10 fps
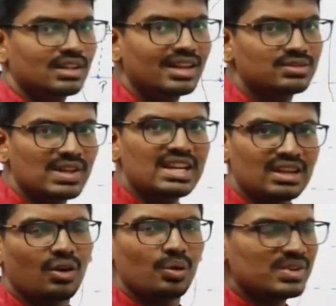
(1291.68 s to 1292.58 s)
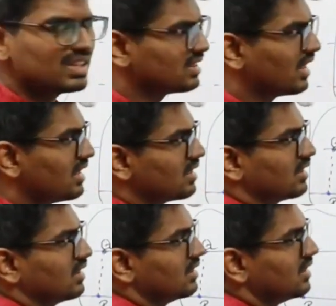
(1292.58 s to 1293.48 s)
It's very obvious, right?
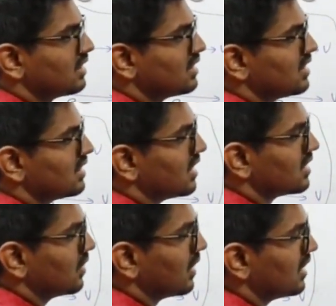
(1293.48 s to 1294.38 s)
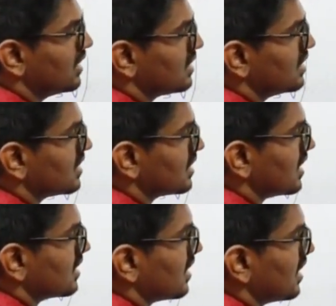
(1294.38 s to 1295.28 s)
This distance, okay, this
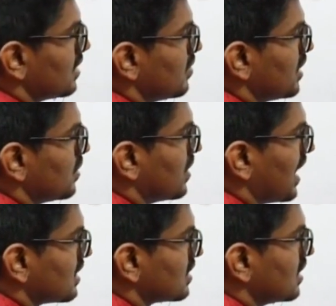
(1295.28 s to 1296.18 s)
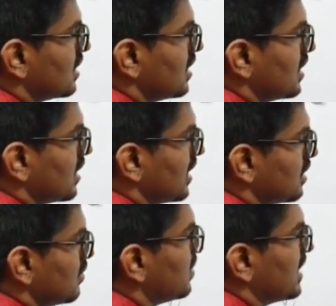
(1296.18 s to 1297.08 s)
distance, let it be Q dash, let
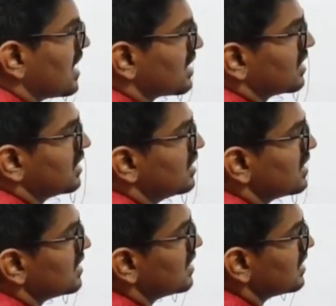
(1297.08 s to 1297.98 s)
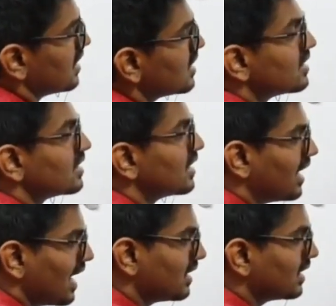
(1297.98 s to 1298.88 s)
it be P dash. This distance is
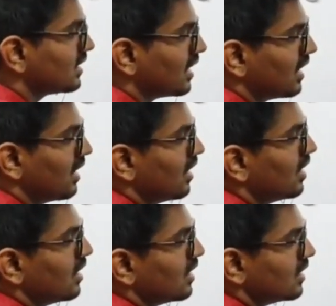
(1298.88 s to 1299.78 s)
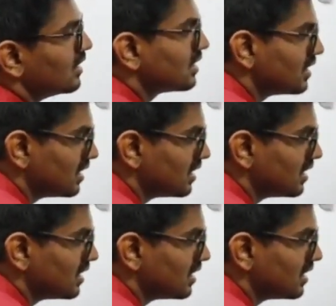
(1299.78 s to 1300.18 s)
greater than this